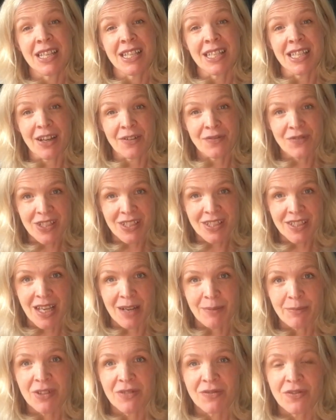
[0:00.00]
Now, for
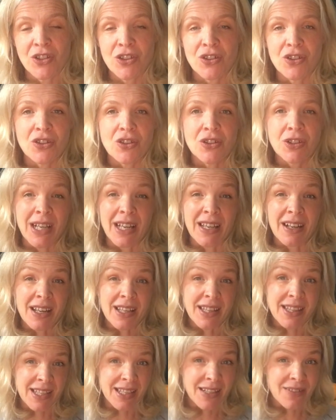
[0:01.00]
some of you, and I
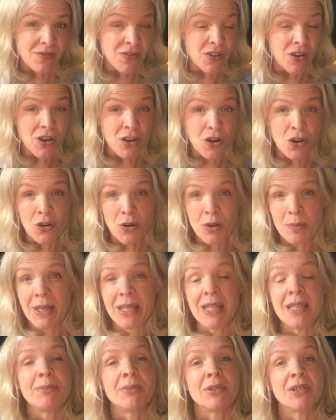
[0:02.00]
think for a lot of
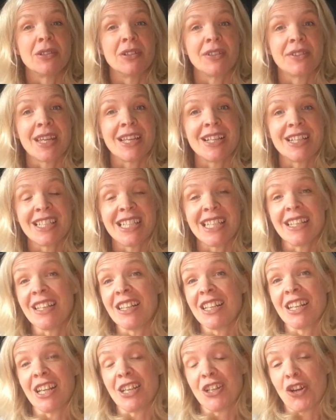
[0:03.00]
people, they
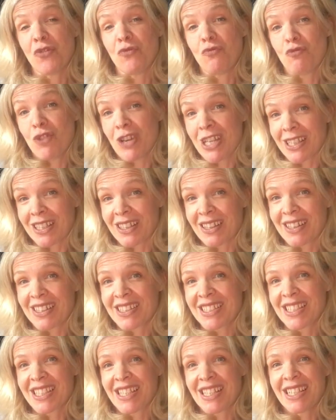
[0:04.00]
don't
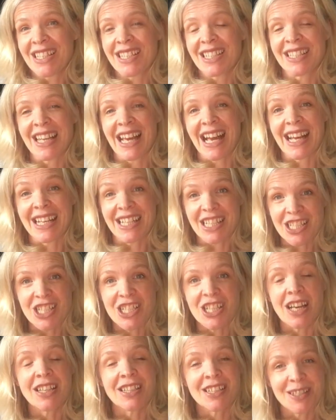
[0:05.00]
realise this, and it's
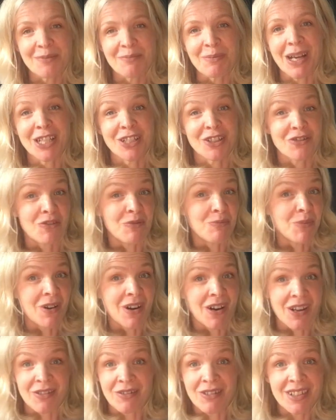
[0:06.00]
just a matter of
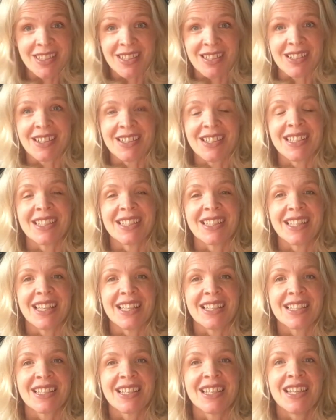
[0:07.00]
prioritising
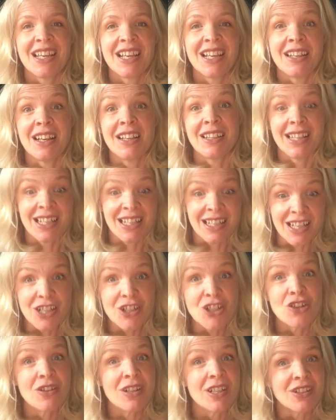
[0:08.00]
it. Like they
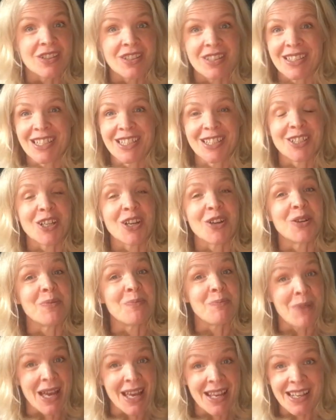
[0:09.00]
literally just need to go to
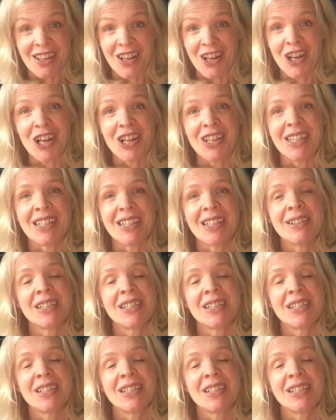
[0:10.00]
bed earlier.